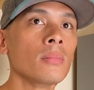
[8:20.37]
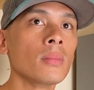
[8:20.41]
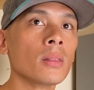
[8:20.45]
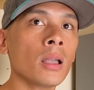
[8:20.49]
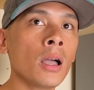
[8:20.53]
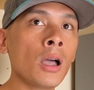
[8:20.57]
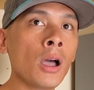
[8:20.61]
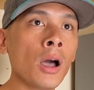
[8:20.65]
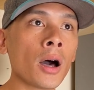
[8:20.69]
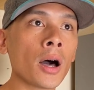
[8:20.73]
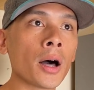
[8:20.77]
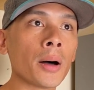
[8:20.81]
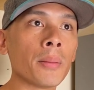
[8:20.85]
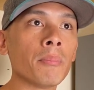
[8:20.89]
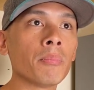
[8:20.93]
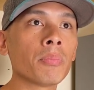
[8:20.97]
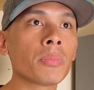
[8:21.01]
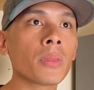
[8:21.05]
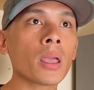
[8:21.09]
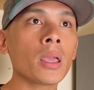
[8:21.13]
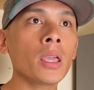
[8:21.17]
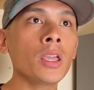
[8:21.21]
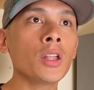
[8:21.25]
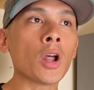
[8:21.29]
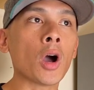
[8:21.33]
Um,
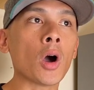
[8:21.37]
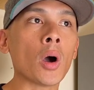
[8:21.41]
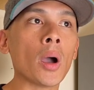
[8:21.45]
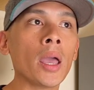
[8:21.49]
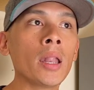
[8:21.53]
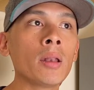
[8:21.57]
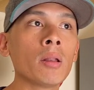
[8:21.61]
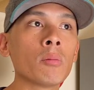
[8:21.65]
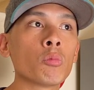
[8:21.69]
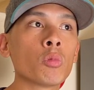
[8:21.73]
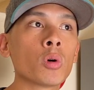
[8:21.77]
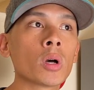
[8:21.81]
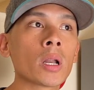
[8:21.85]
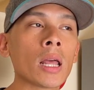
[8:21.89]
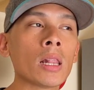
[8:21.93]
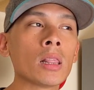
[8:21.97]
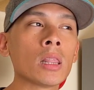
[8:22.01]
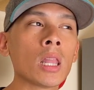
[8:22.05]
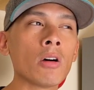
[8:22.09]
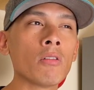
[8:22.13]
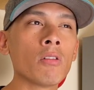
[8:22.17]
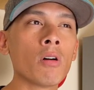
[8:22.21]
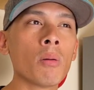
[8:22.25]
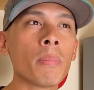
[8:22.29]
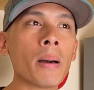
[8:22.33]
you know, and what I
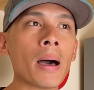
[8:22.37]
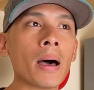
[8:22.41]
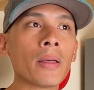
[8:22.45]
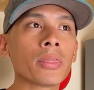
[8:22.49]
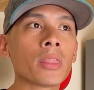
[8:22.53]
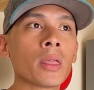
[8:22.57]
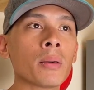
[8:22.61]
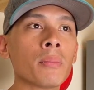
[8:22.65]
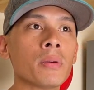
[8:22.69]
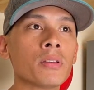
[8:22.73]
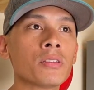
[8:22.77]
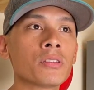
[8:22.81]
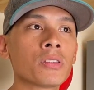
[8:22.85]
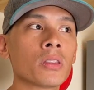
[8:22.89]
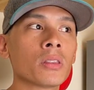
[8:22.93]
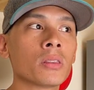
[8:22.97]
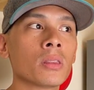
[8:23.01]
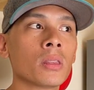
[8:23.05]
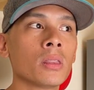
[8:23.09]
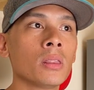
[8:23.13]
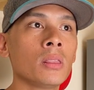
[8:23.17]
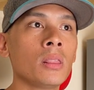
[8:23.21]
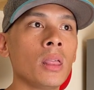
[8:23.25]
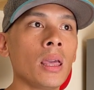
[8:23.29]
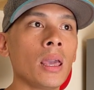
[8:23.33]
love about them is that
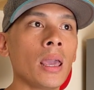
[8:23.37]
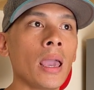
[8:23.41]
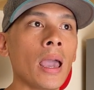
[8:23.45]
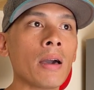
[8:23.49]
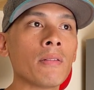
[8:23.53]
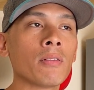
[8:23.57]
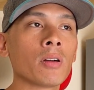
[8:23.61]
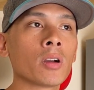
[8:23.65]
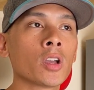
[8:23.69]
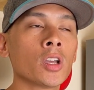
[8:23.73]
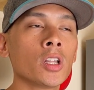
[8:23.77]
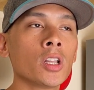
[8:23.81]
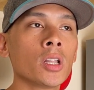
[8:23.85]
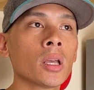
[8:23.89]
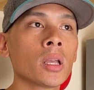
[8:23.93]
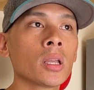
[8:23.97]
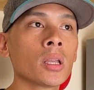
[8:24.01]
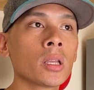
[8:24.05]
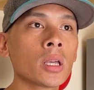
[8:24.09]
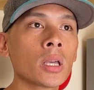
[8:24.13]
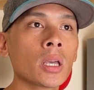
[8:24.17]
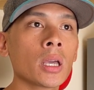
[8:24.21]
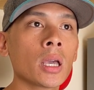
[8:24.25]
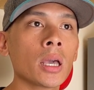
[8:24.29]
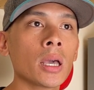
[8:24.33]
they have a good,
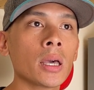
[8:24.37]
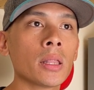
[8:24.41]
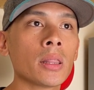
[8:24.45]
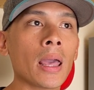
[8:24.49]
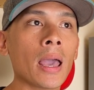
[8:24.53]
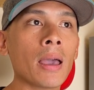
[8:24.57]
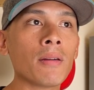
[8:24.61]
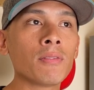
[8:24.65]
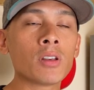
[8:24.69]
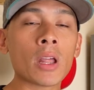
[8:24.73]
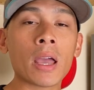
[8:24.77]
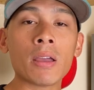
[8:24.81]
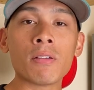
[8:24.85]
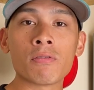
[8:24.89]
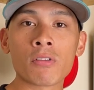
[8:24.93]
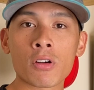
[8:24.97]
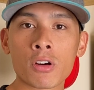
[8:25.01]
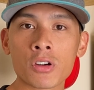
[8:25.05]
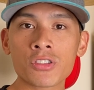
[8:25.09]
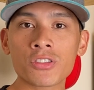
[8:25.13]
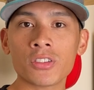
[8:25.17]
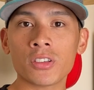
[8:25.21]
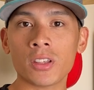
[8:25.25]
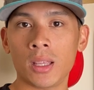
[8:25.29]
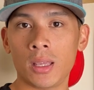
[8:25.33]
they have
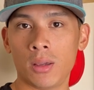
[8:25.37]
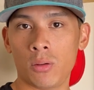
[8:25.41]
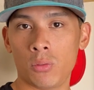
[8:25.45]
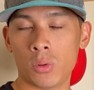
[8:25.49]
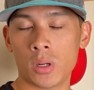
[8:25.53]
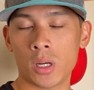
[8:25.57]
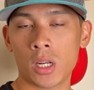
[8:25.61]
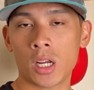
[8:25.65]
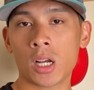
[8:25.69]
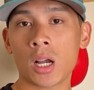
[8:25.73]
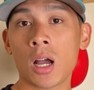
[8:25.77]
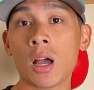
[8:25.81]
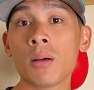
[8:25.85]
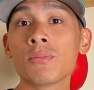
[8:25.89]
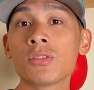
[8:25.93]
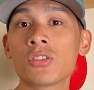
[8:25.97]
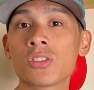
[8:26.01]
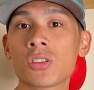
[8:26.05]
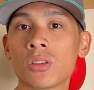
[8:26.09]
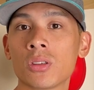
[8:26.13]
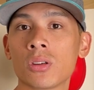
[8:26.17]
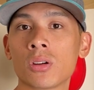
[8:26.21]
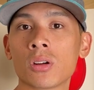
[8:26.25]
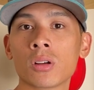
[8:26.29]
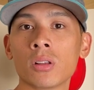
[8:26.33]
diversity when it comes to
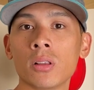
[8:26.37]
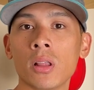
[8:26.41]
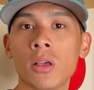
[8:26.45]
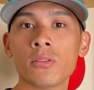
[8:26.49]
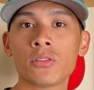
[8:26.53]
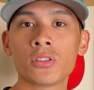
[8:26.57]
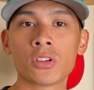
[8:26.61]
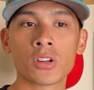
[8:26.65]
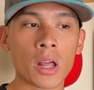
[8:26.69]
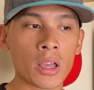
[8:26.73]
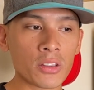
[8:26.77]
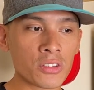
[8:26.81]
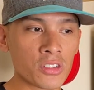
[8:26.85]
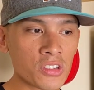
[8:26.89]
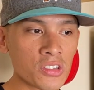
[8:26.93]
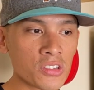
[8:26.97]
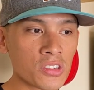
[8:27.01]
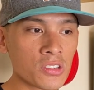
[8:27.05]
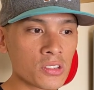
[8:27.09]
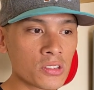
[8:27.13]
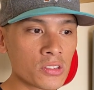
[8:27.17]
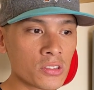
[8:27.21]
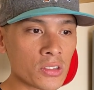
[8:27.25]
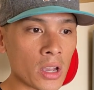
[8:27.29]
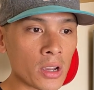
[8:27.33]
their gloves. They're not
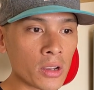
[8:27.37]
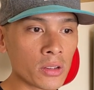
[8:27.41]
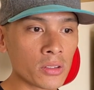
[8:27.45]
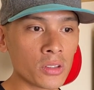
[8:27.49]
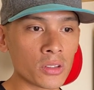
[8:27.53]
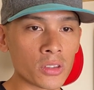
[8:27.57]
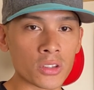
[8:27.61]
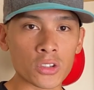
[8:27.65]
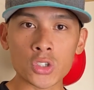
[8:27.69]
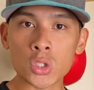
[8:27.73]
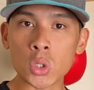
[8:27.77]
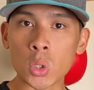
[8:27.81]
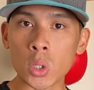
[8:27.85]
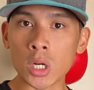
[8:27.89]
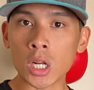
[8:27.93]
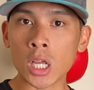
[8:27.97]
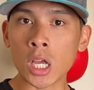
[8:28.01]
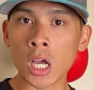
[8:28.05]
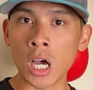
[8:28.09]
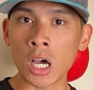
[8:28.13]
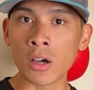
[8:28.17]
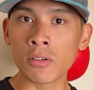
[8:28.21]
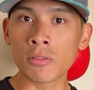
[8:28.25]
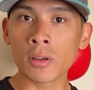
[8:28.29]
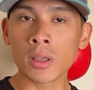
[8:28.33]
just stuck to the short
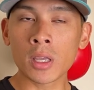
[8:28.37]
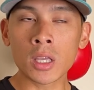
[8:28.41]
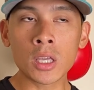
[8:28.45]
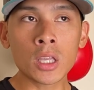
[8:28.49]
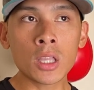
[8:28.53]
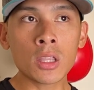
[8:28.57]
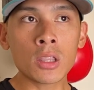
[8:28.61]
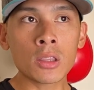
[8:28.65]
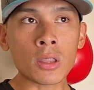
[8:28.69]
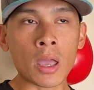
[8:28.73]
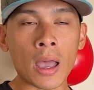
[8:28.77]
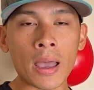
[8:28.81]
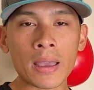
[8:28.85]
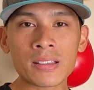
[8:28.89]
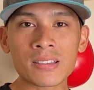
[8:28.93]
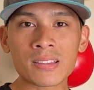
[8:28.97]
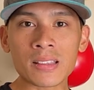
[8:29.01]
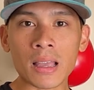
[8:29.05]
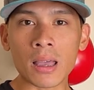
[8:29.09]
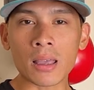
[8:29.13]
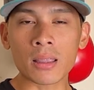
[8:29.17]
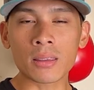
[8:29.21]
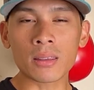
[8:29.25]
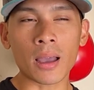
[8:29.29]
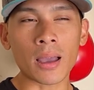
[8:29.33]
cuff tie,
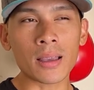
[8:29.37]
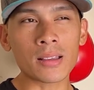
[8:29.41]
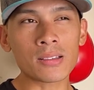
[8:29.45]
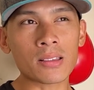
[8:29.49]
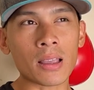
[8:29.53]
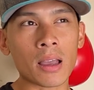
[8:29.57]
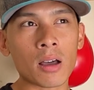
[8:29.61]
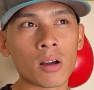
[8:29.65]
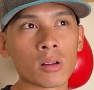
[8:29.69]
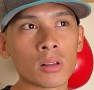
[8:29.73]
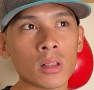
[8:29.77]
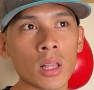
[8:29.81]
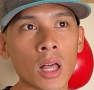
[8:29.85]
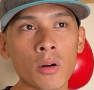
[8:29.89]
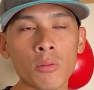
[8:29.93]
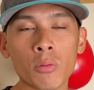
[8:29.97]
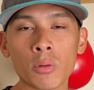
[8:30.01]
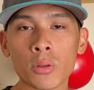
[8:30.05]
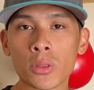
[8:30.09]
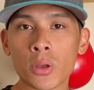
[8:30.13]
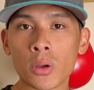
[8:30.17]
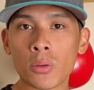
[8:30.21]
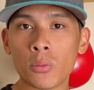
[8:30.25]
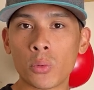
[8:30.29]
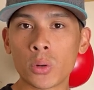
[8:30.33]
st tie style glove
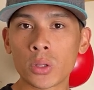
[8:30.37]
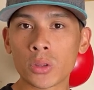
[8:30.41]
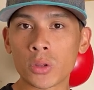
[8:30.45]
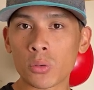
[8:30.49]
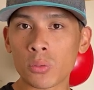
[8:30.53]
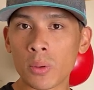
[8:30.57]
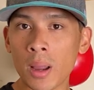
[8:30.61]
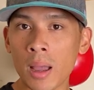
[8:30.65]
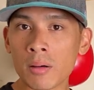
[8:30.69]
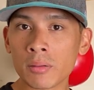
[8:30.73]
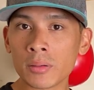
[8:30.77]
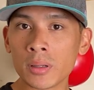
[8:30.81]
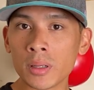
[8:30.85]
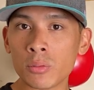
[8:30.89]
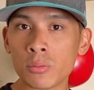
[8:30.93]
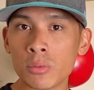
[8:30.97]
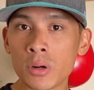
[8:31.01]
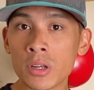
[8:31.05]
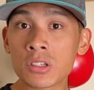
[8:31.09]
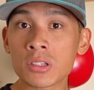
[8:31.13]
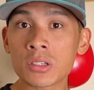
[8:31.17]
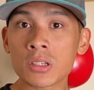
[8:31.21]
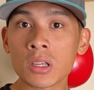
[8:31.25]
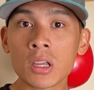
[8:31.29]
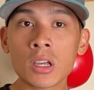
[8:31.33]
with, the, with a rounded
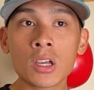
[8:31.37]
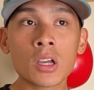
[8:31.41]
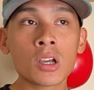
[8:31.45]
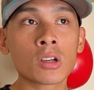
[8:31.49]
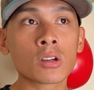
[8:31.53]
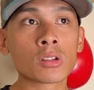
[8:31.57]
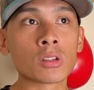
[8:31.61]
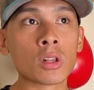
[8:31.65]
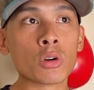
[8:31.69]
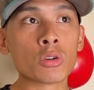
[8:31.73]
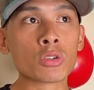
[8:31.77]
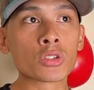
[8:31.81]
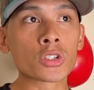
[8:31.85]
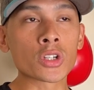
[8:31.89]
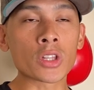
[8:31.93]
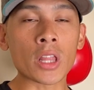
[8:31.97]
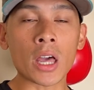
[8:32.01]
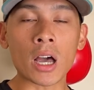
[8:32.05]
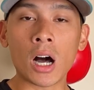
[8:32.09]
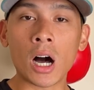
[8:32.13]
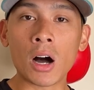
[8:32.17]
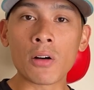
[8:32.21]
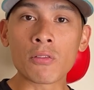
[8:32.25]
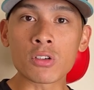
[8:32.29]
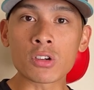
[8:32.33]
wrist closure that
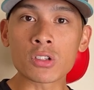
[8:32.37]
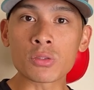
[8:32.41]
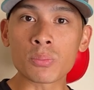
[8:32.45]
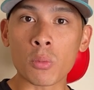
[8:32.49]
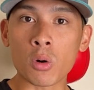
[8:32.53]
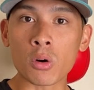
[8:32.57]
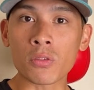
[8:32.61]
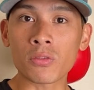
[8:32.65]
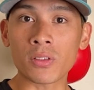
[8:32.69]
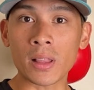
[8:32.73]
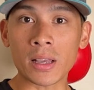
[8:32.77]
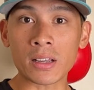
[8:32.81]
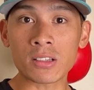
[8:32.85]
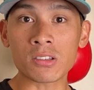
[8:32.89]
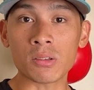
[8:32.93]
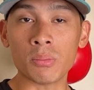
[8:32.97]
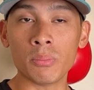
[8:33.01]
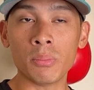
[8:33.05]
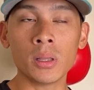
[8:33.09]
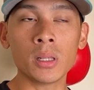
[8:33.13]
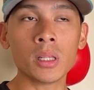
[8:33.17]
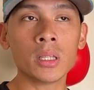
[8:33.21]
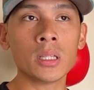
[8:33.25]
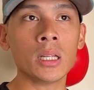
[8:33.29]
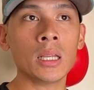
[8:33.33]
offers more
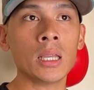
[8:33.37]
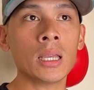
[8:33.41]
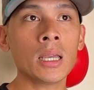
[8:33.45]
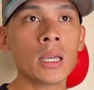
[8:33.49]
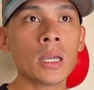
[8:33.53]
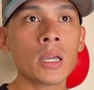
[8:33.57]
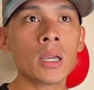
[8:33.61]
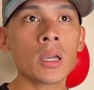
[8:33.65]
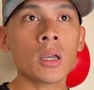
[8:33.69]
flexibility.